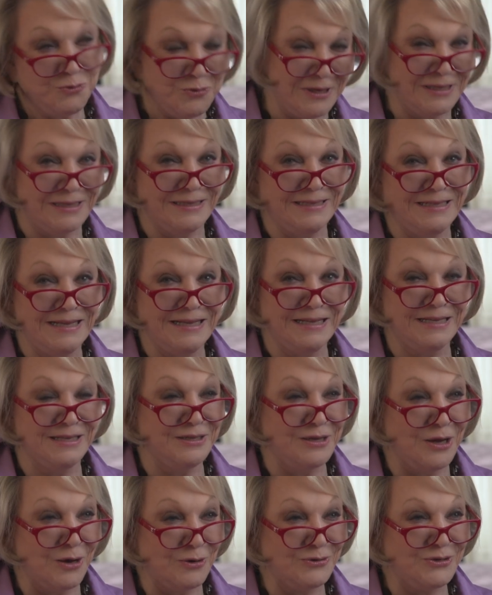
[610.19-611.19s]
really need a
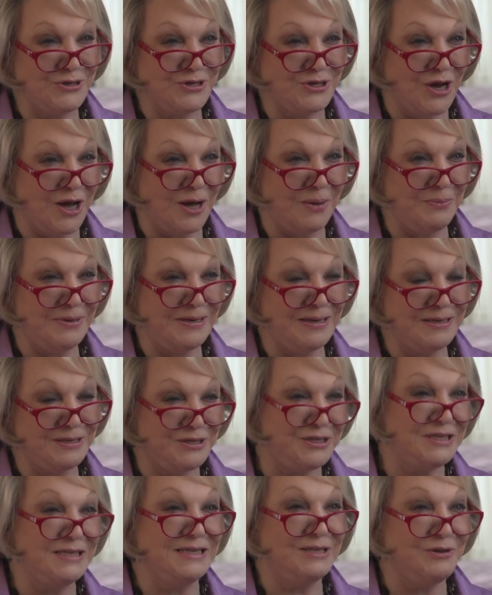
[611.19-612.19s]
nose job and
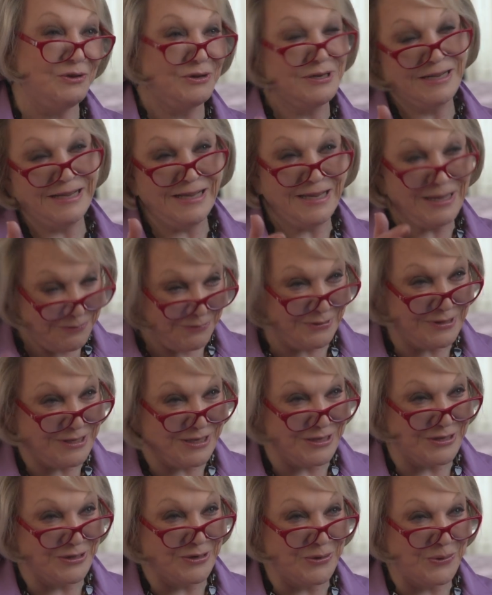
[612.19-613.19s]
she's going to give it
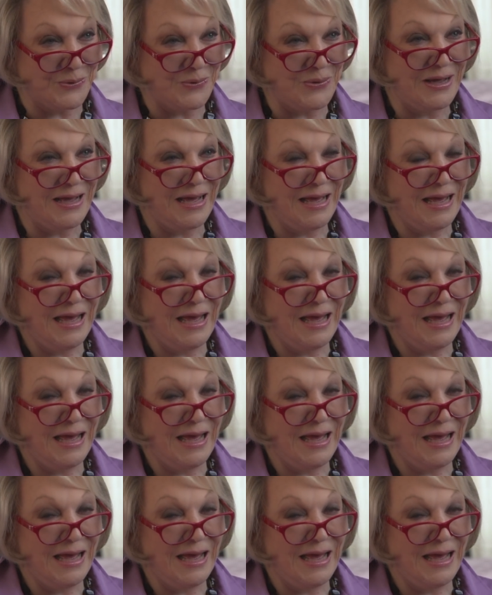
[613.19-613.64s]
to you.